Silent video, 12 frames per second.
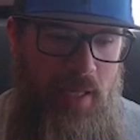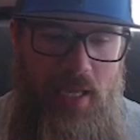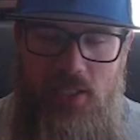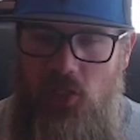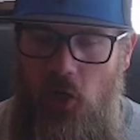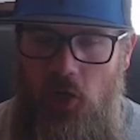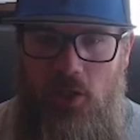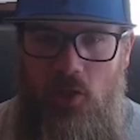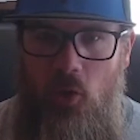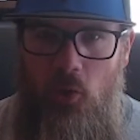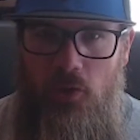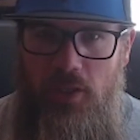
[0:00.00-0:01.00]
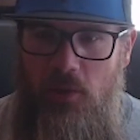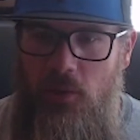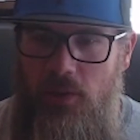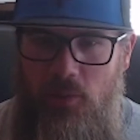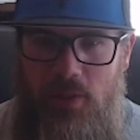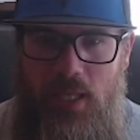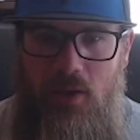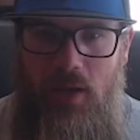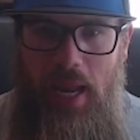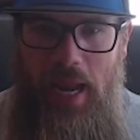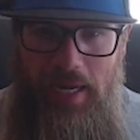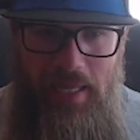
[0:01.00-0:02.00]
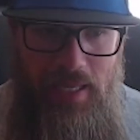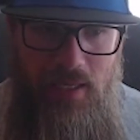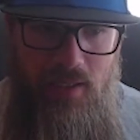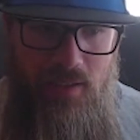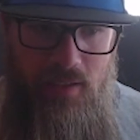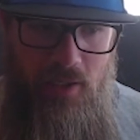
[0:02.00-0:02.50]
yeah, started the whole thing without any